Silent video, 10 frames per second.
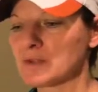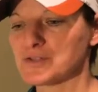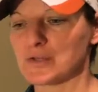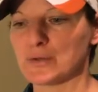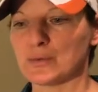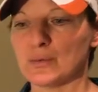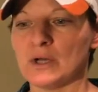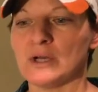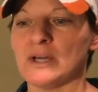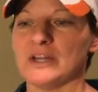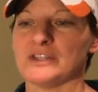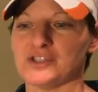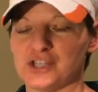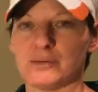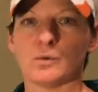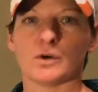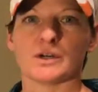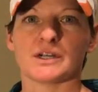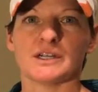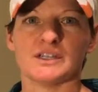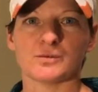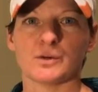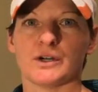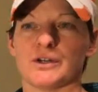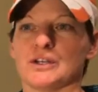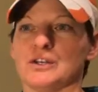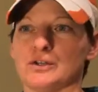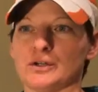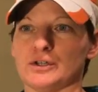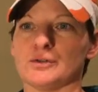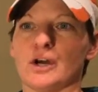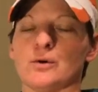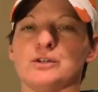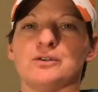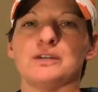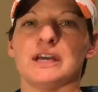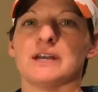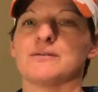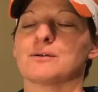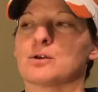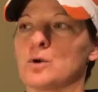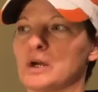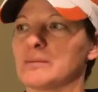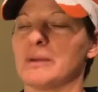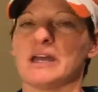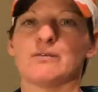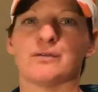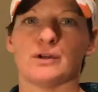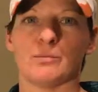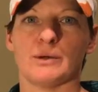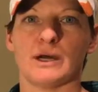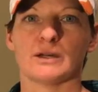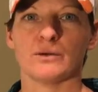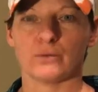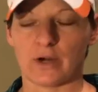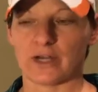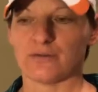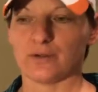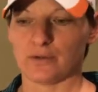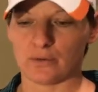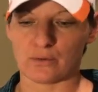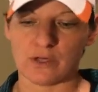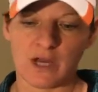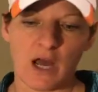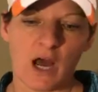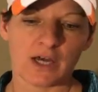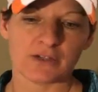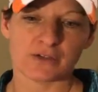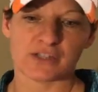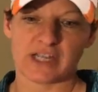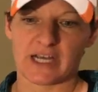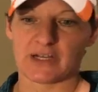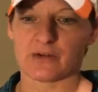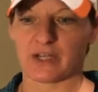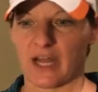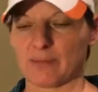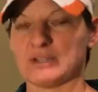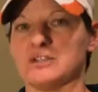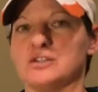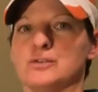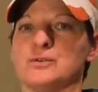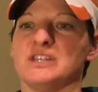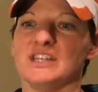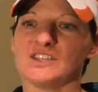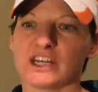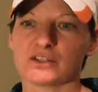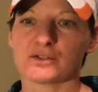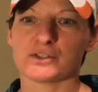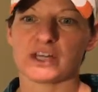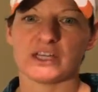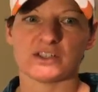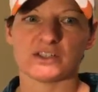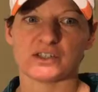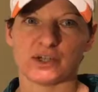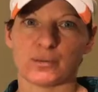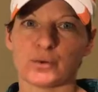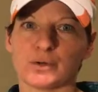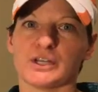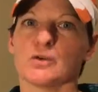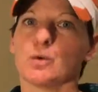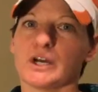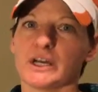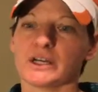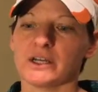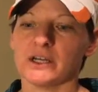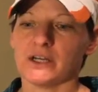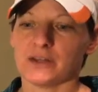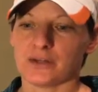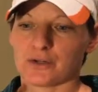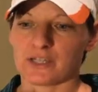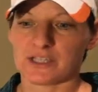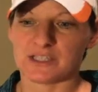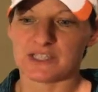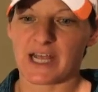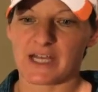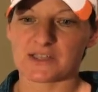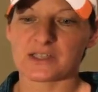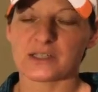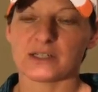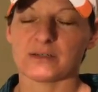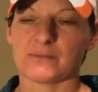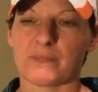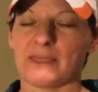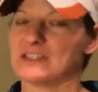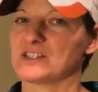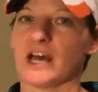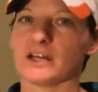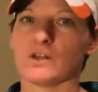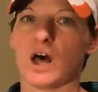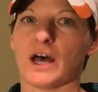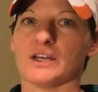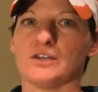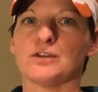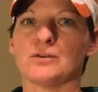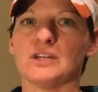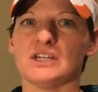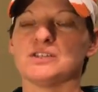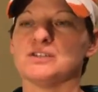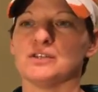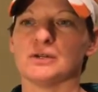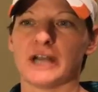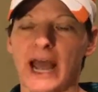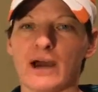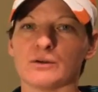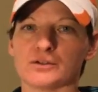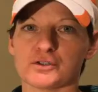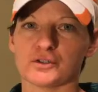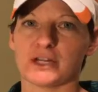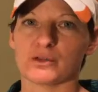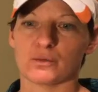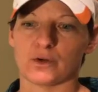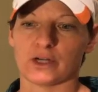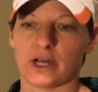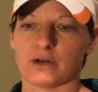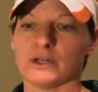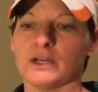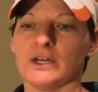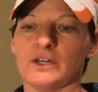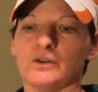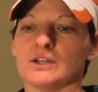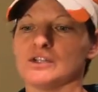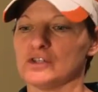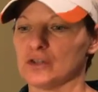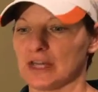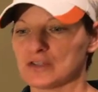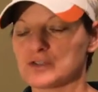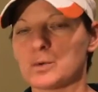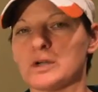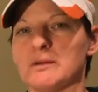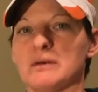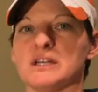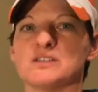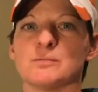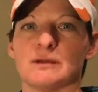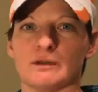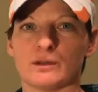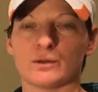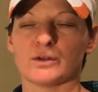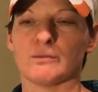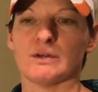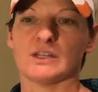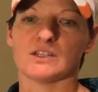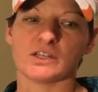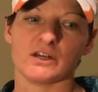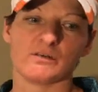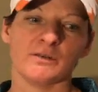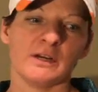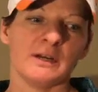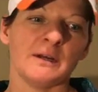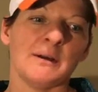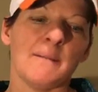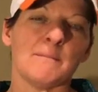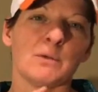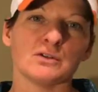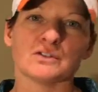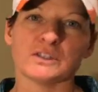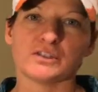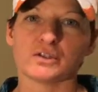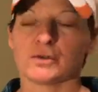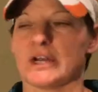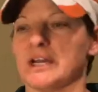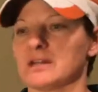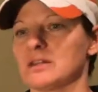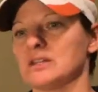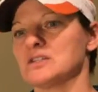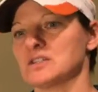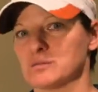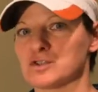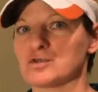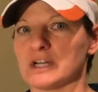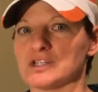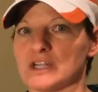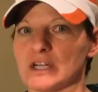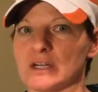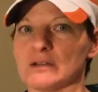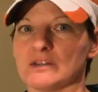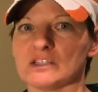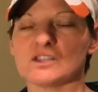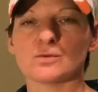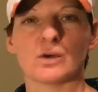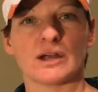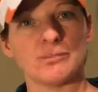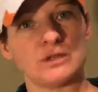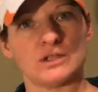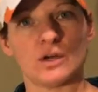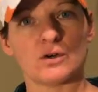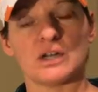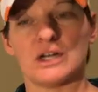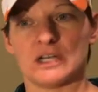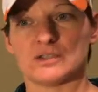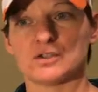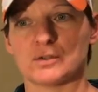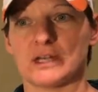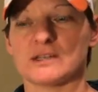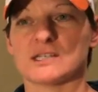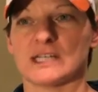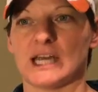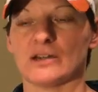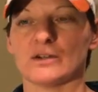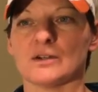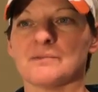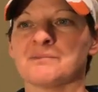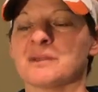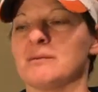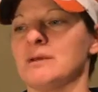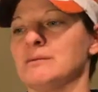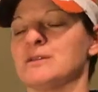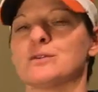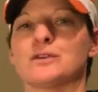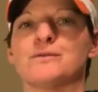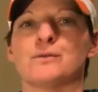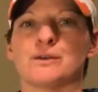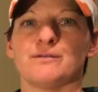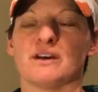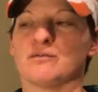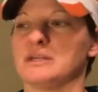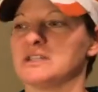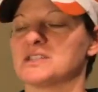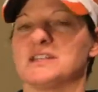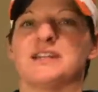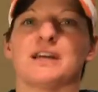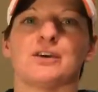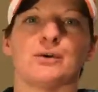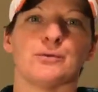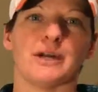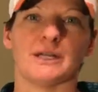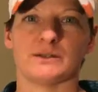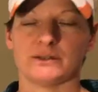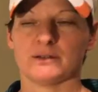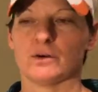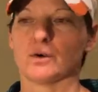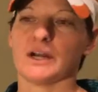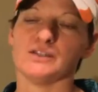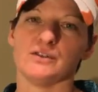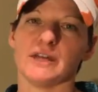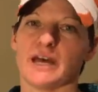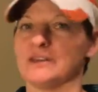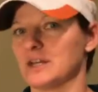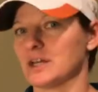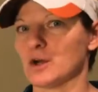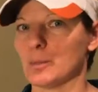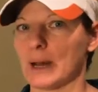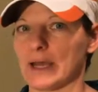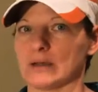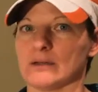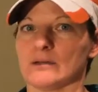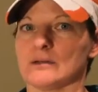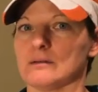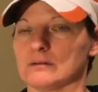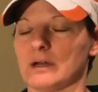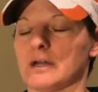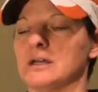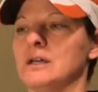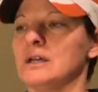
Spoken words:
So the gym work is where, you know, you go and you get quick bang for your buck, right? If you understand, okay, I'm going to do these exercises, they're pretty quick, they're condensed, it's not a lot. You don't need to do an hour strength workout. You can do like 20 minutes, maybe 30 minutes of mostly strength, some stretching. This is where I put yoga and strength together, maybe 30, 45 minutes, and then I go run. Or I do that and then I go bike, okay?